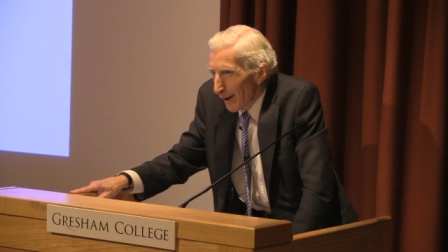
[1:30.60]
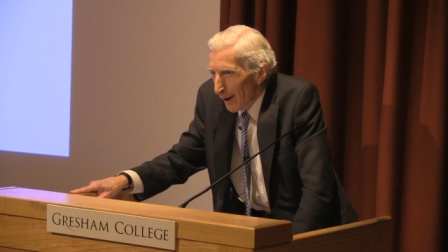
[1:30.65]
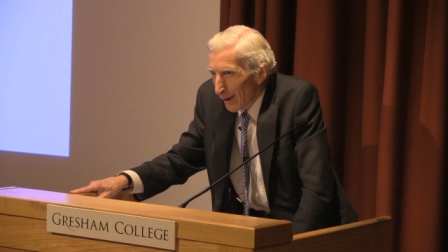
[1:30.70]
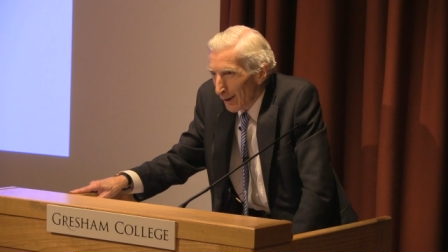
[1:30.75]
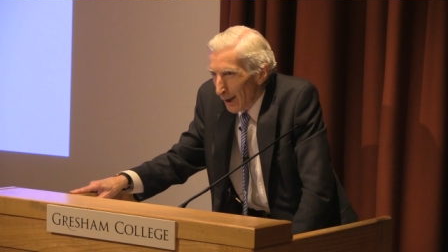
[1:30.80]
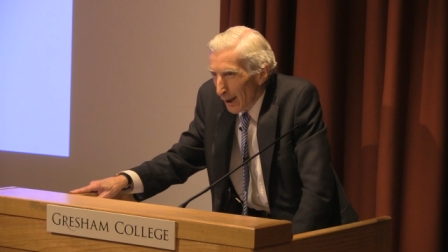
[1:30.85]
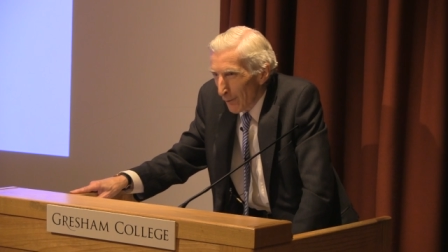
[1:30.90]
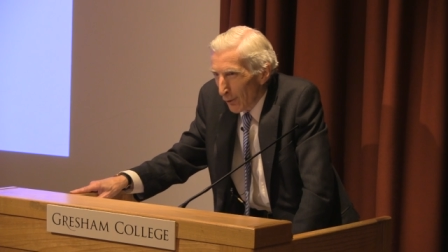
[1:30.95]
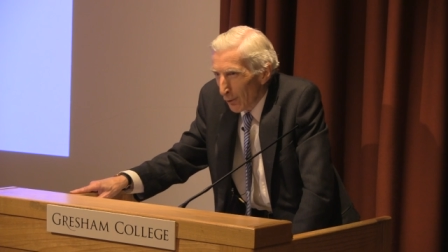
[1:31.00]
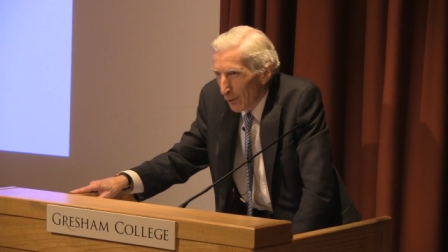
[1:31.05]
And
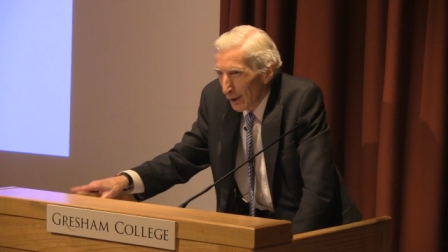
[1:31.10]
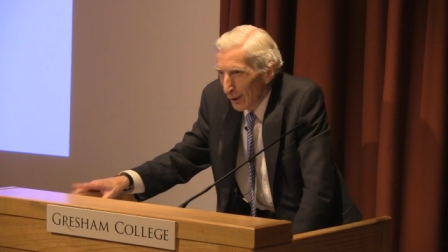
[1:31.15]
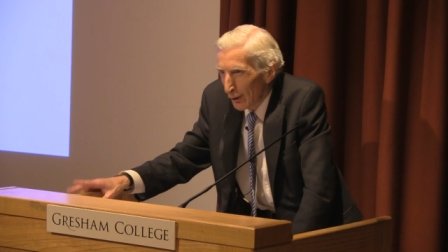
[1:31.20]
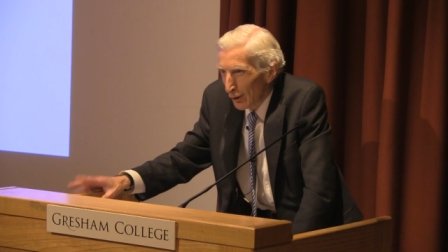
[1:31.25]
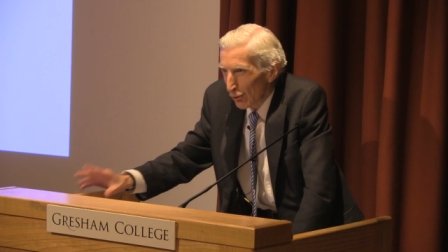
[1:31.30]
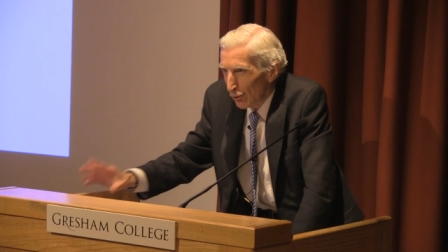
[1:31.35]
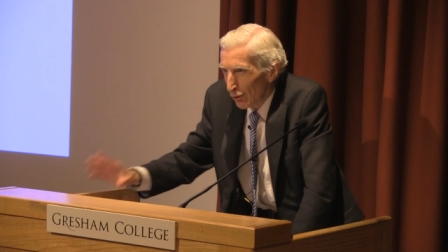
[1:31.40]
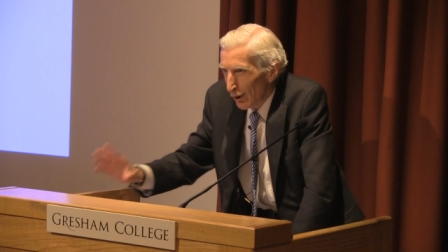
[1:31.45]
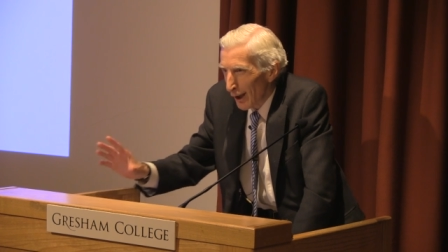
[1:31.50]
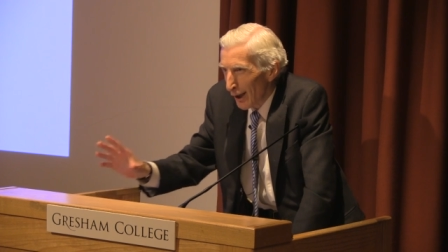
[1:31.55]
I've agreed
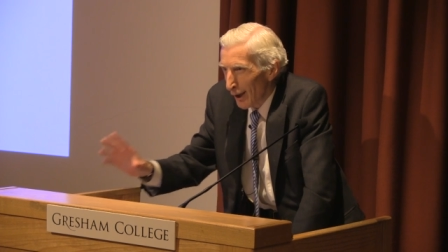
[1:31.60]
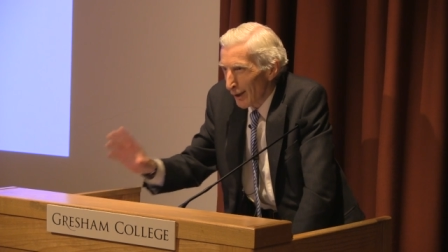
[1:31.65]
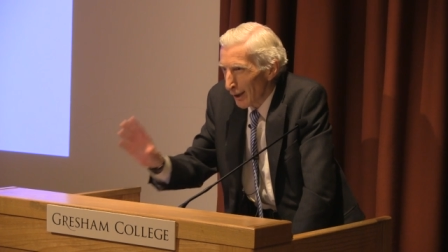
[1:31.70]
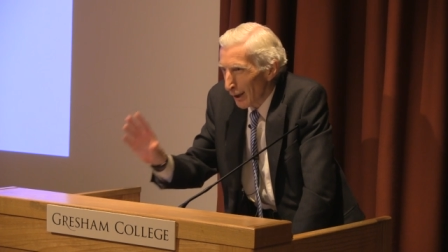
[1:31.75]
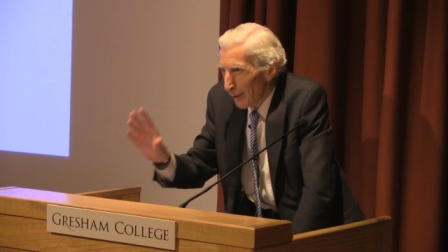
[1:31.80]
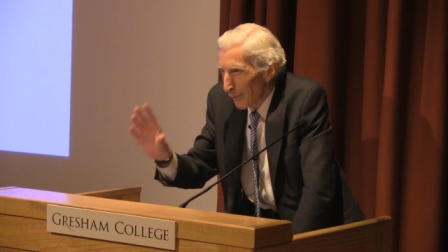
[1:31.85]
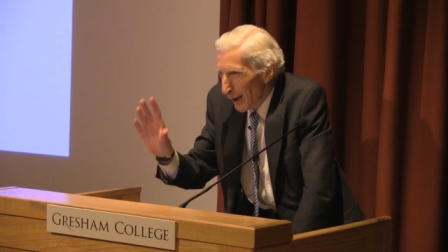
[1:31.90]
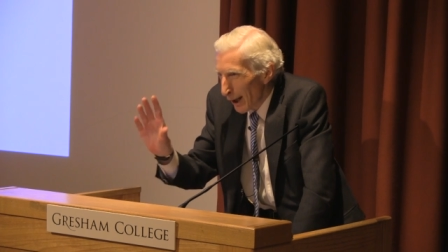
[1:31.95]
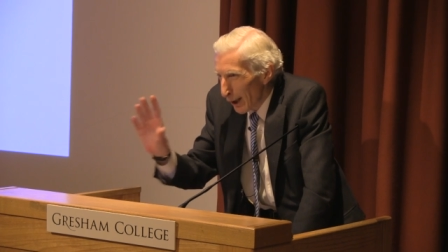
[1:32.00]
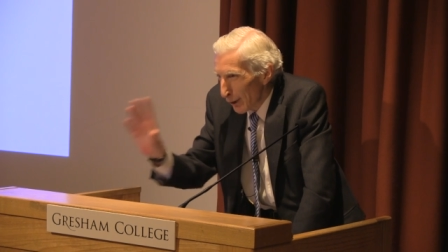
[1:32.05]
to chair the
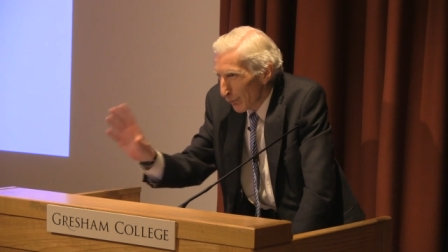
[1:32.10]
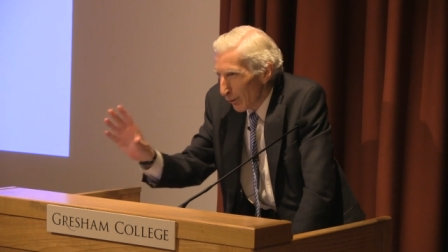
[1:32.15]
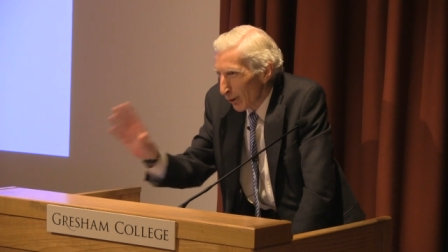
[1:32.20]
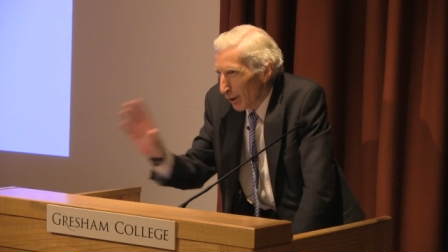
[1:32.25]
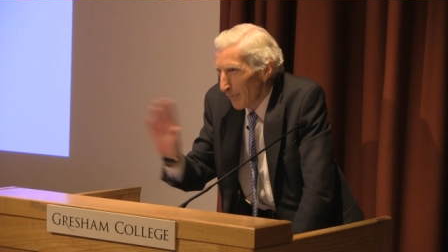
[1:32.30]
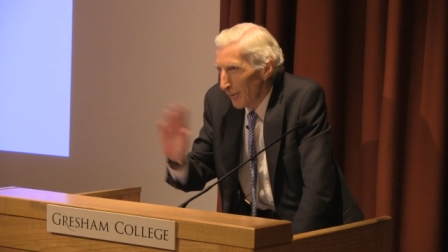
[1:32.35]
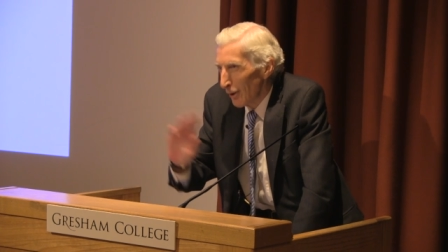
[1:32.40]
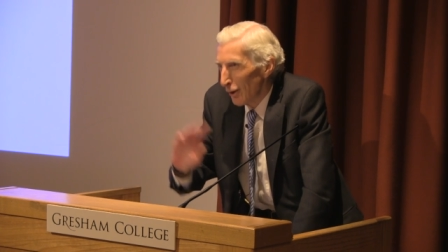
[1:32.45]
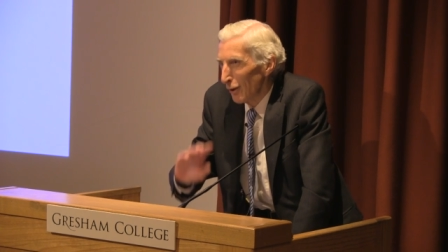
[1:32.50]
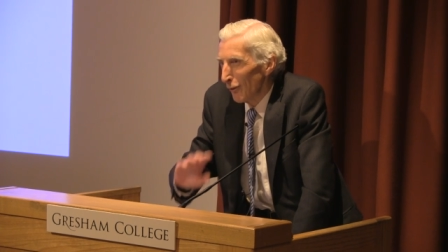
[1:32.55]
advisory
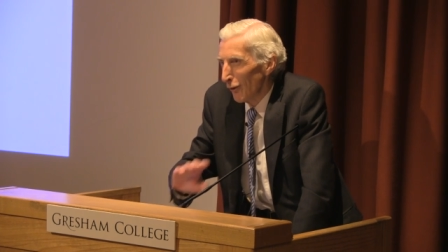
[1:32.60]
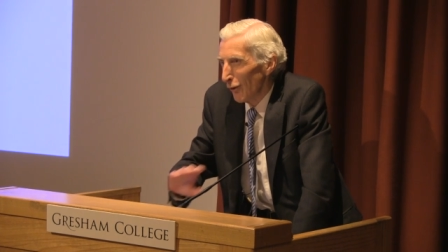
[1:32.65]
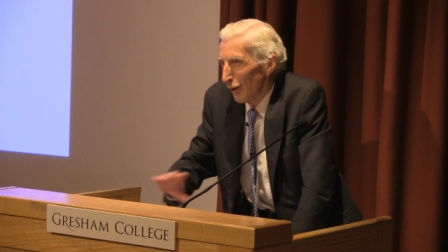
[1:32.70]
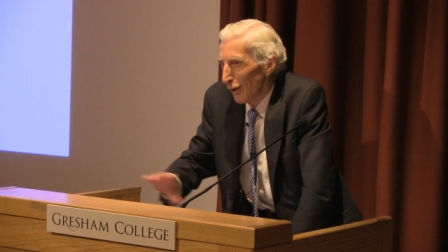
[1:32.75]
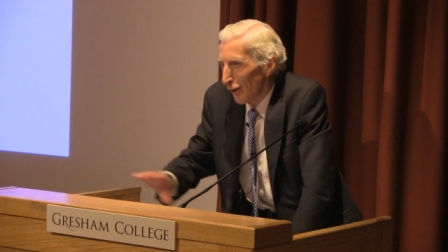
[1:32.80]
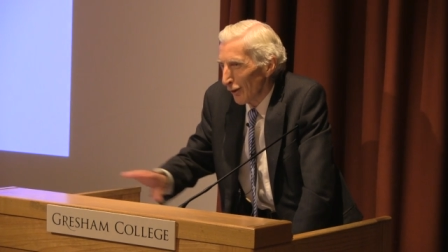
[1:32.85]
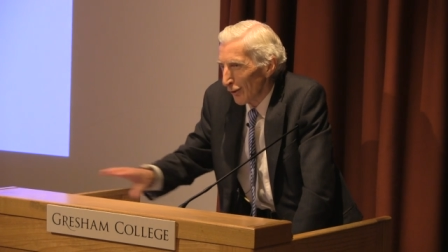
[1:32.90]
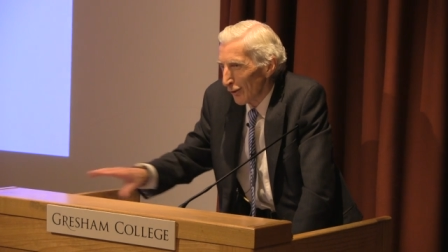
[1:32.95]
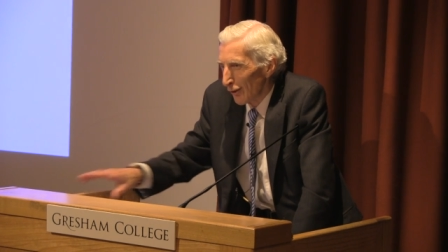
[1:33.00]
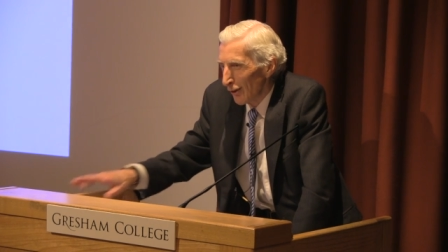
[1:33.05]
committee for
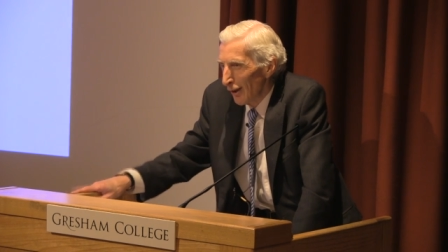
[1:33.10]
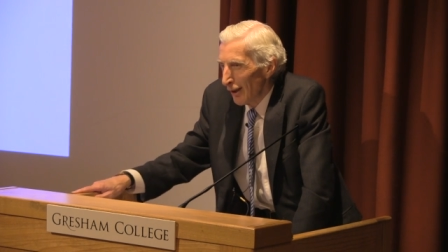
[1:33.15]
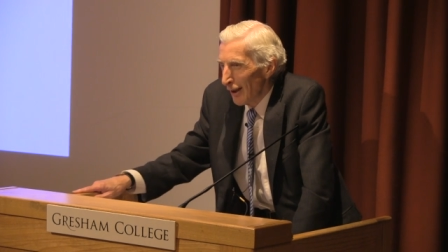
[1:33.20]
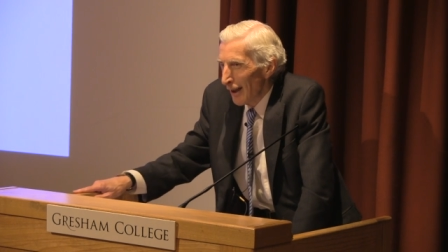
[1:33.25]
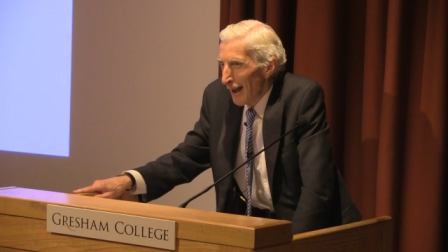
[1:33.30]
this.